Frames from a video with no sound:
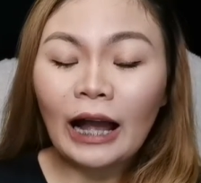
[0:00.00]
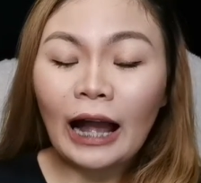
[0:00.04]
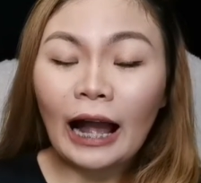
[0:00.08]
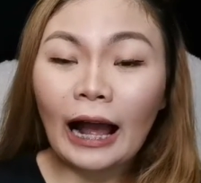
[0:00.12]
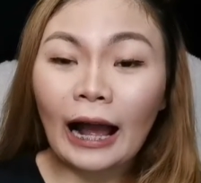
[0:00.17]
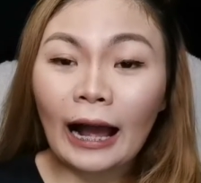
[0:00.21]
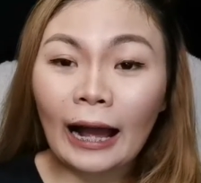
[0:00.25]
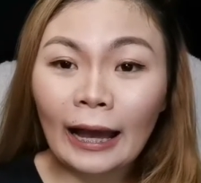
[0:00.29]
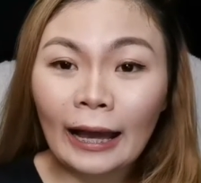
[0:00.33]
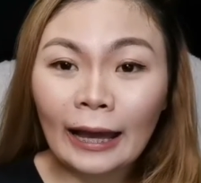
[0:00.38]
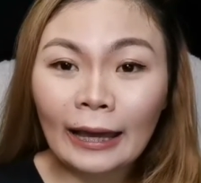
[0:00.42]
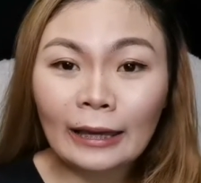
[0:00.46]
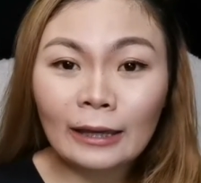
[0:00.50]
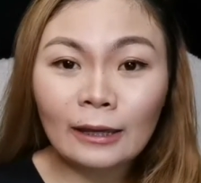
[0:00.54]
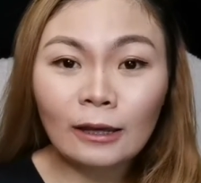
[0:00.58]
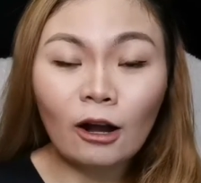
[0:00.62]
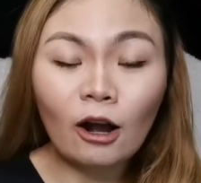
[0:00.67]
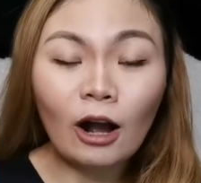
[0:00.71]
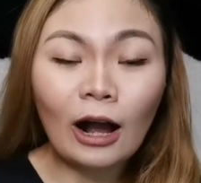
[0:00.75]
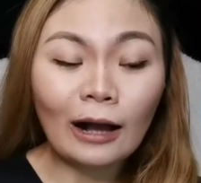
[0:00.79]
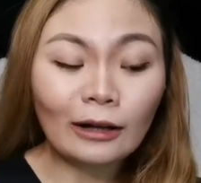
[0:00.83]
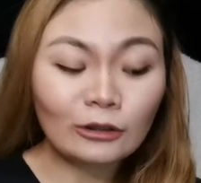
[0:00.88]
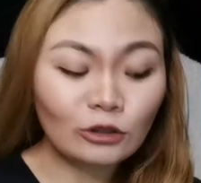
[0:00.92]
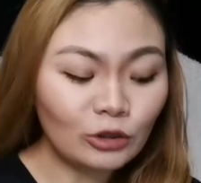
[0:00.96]

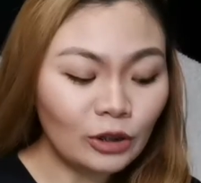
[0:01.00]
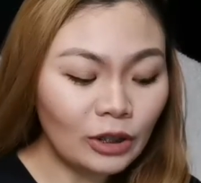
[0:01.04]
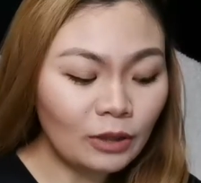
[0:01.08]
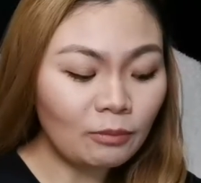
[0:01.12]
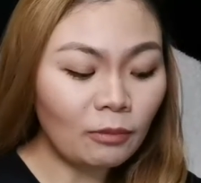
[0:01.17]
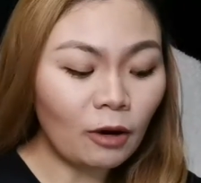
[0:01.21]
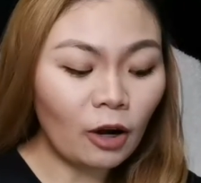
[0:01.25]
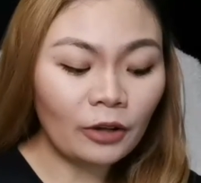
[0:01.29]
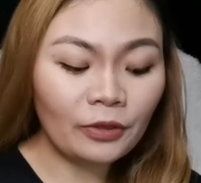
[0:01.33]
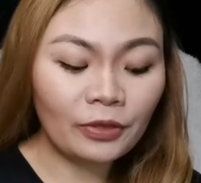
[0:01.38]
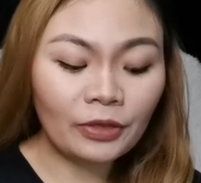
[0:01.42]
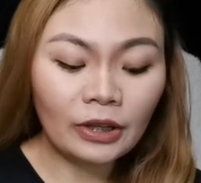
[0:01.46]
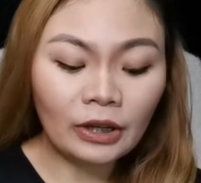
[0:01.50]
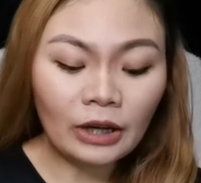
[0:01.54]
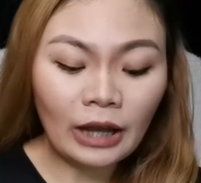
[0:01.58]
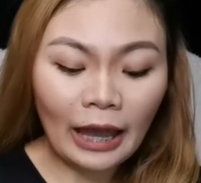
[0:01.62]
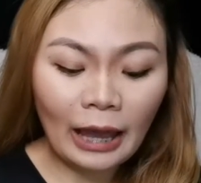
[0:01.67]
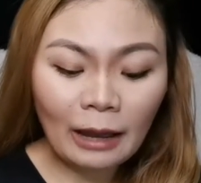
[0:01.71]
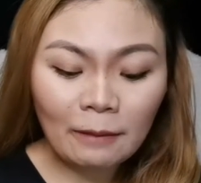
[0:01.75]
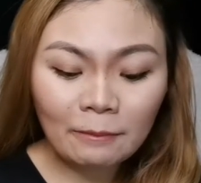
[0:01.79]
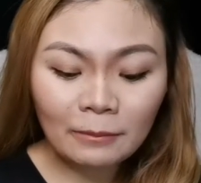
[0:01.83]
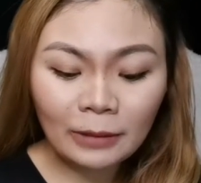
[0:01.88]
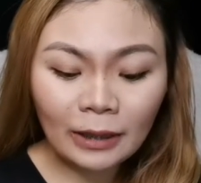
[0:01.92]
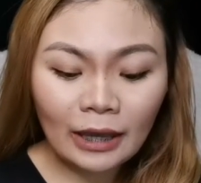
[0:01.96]
I actually bought the
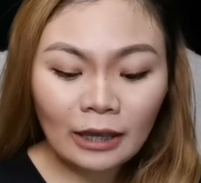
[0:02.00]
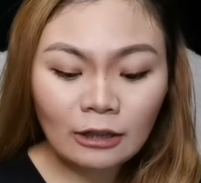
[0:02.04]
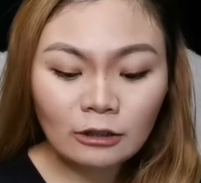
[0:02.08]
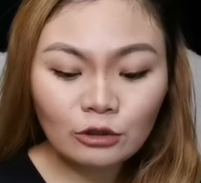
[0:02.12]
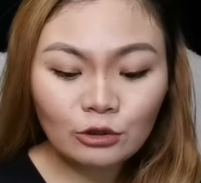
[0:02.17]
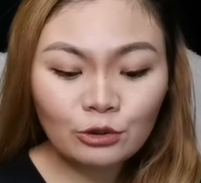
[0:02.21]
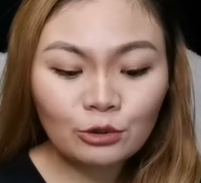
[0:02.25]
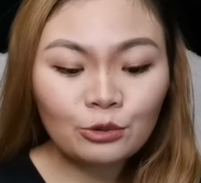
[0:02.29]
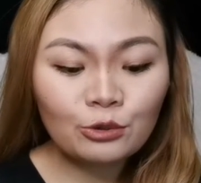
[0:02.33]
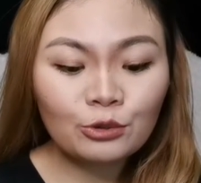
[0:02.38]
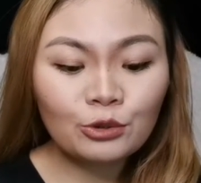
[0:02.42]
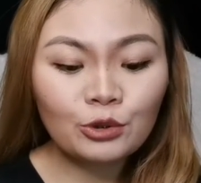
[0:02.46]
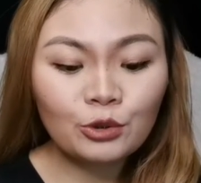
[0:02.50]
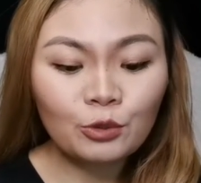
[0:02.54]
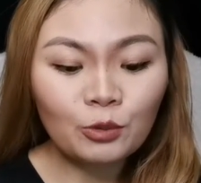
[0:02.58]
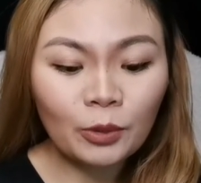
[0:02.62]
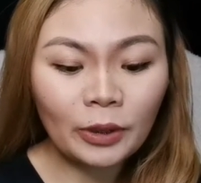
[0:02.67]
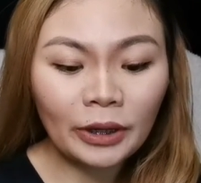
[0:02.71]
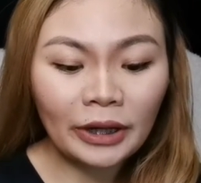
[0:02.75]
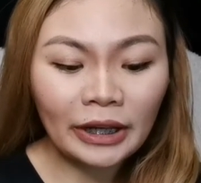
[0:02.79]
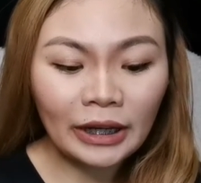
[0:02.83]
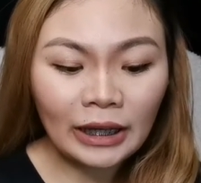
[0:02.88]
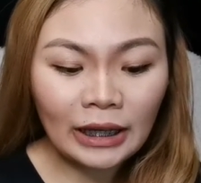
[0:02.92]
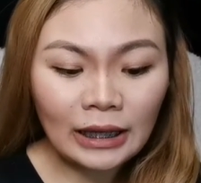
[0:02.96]

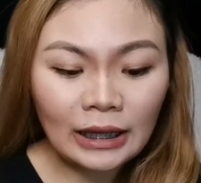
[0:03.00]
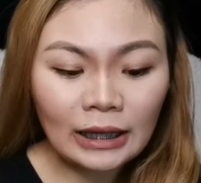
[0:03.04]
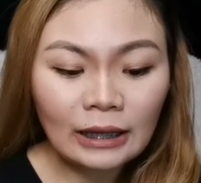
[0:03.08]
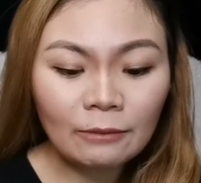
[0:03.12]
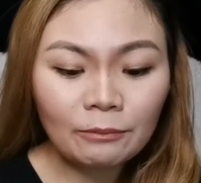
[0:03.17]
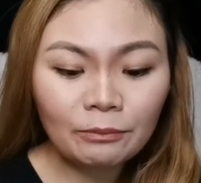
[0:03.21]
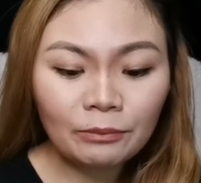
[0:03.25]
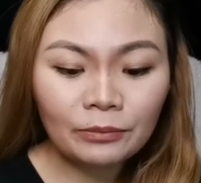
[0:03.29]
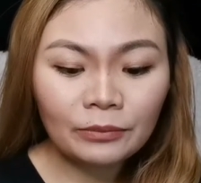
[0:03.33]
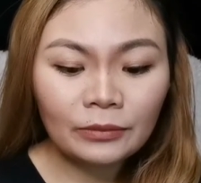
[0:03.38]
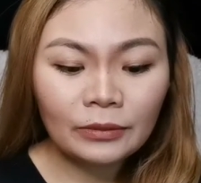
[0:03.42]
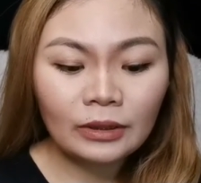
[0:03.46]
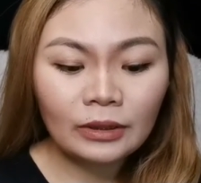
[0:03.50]
MK220